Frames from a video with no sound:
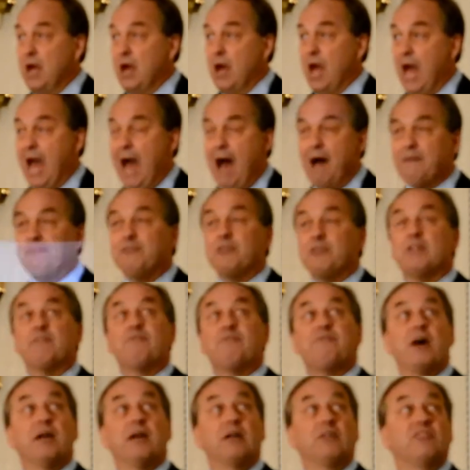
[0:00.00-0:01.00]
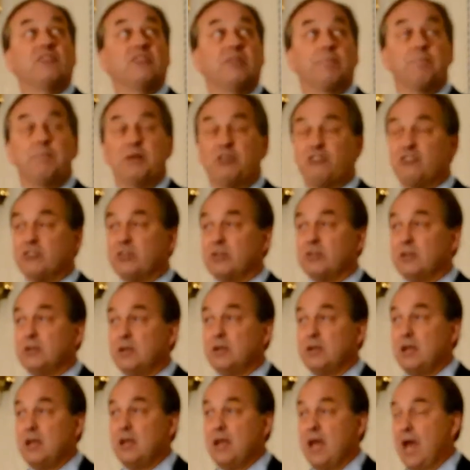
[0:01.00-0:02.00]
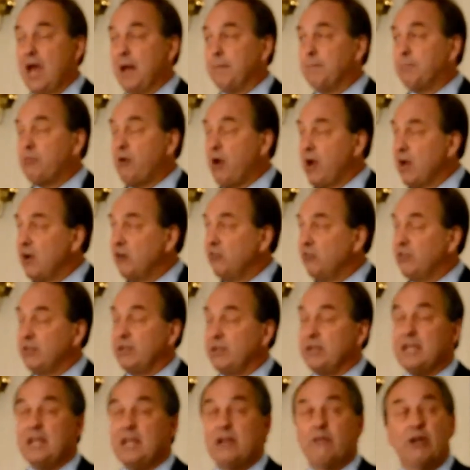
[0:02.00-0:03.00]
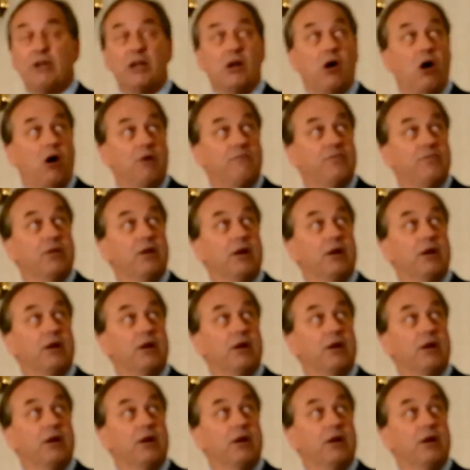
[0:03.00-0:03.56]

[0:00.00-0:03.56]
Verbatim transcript: After the final submission, and prior to the hearing of the,